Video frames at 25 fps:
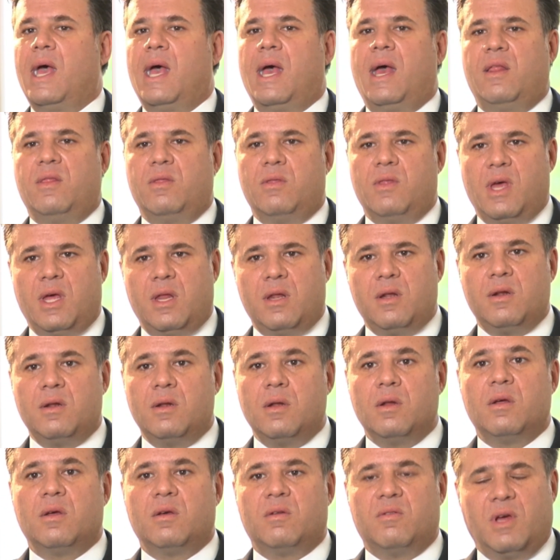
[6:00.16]
And then
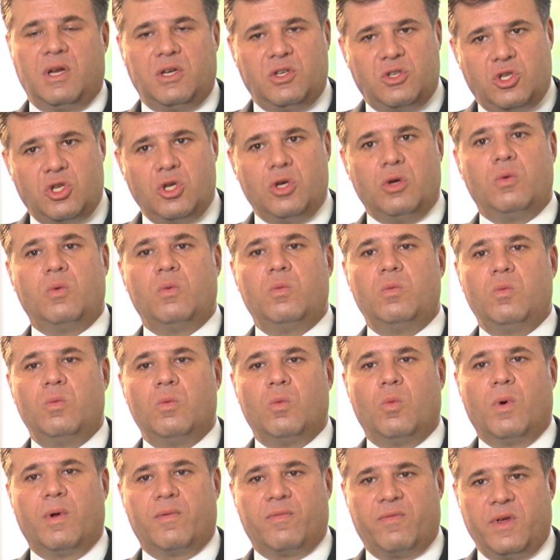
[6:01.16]
they do
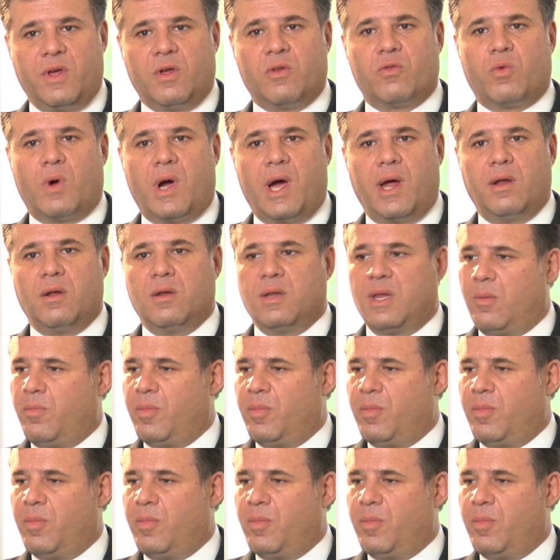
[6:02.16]
what feels right. They